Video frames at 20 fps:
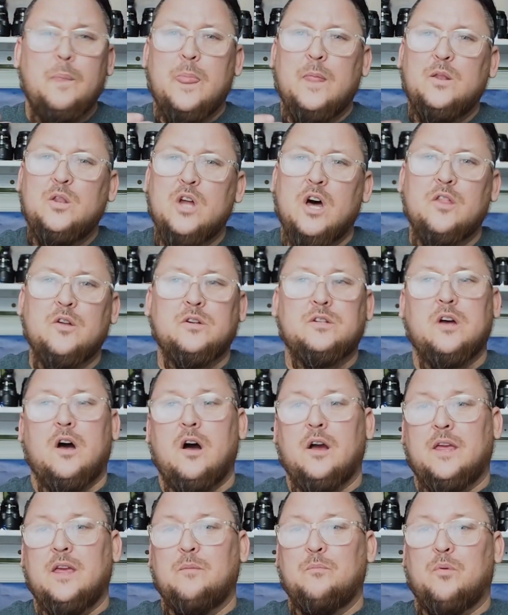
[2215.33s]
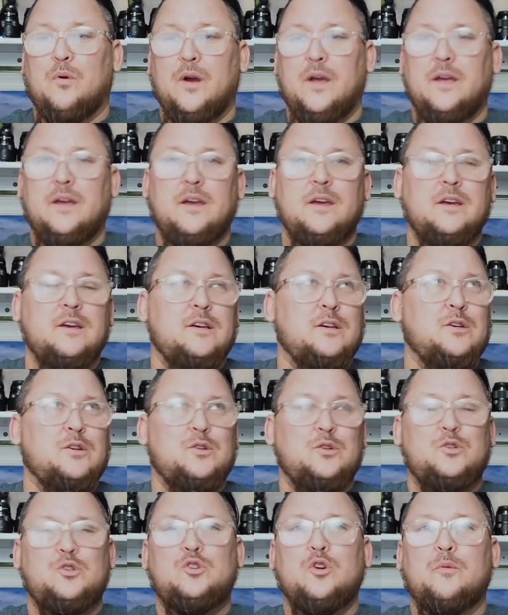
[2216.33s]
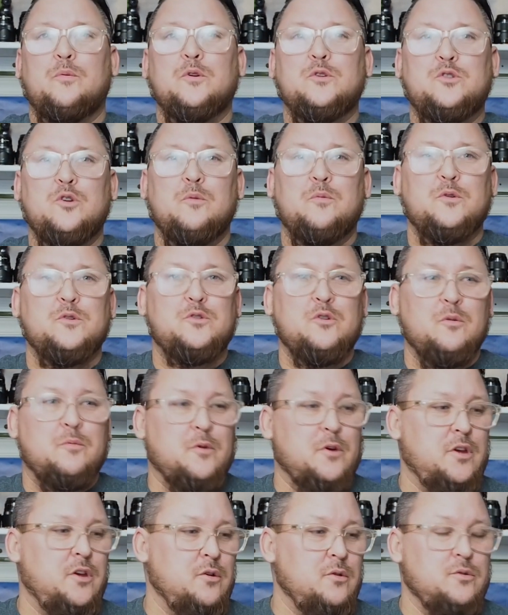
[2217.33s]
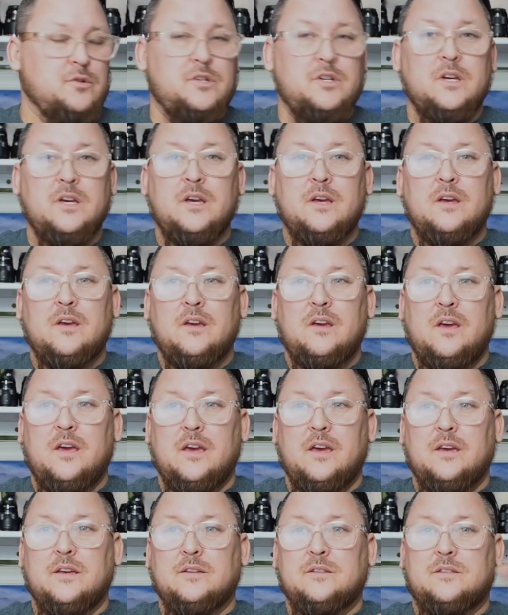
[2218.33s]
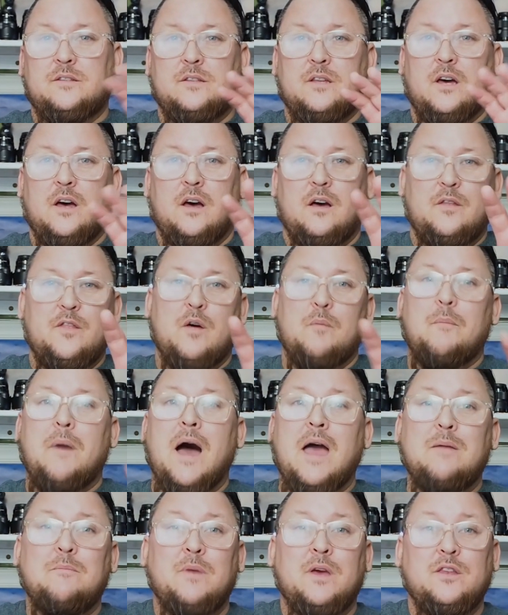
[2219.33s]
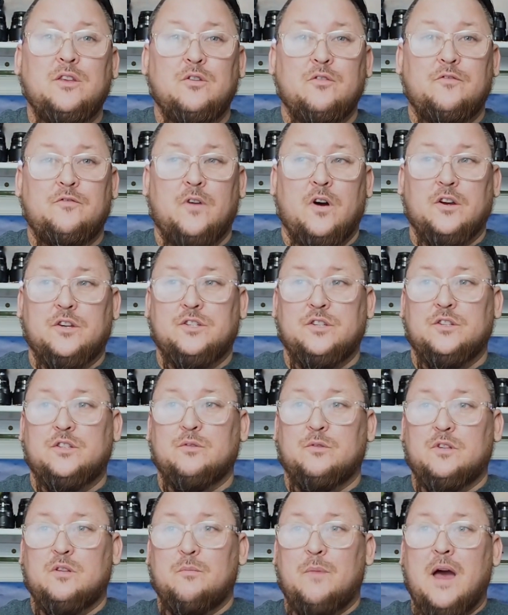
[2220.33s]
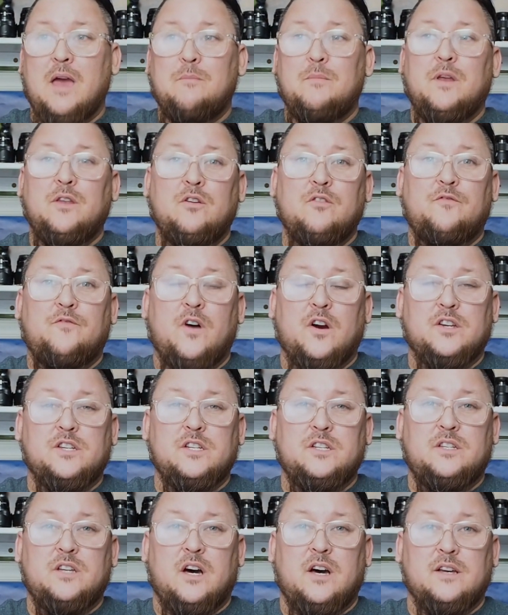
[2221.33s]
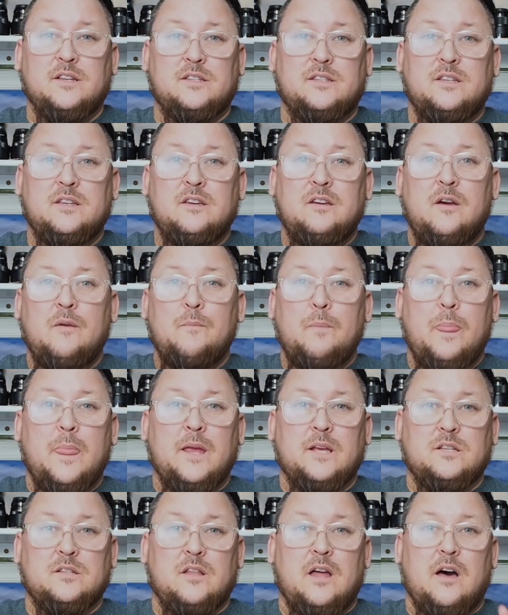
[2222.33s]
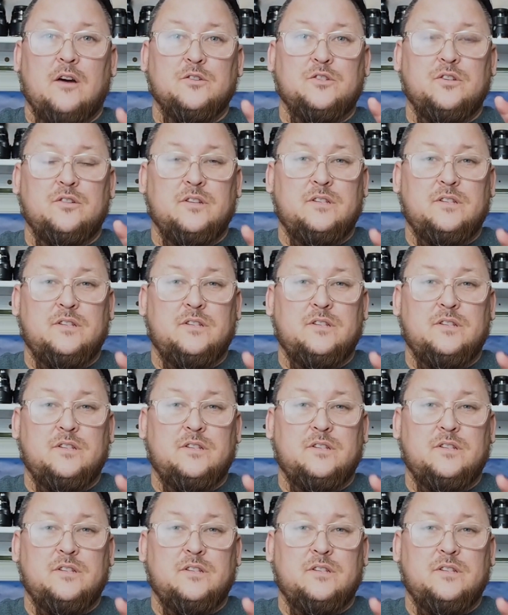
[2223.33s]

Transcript: Another talking point, super, super, super huge, is the My Menu function. So what the My Menu function does is allows you to